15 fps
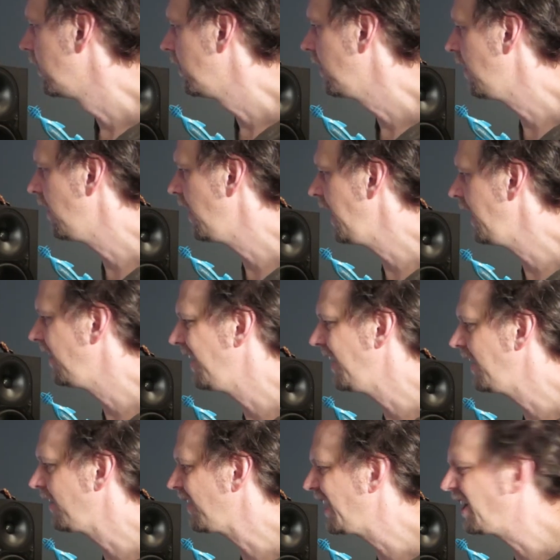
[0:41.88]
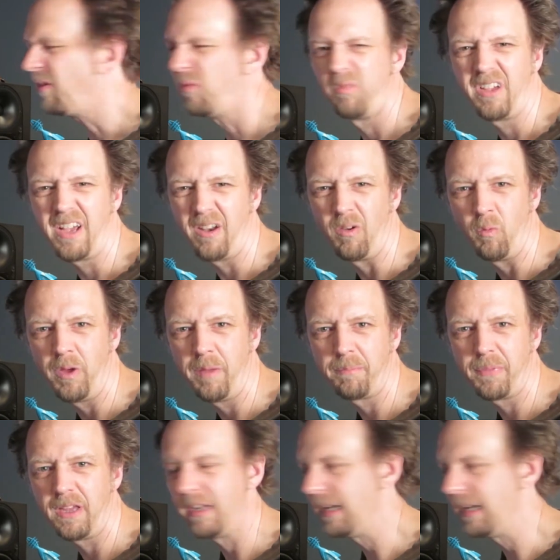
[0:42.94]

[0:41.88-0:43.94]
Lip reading: All right, it's kind of wimpy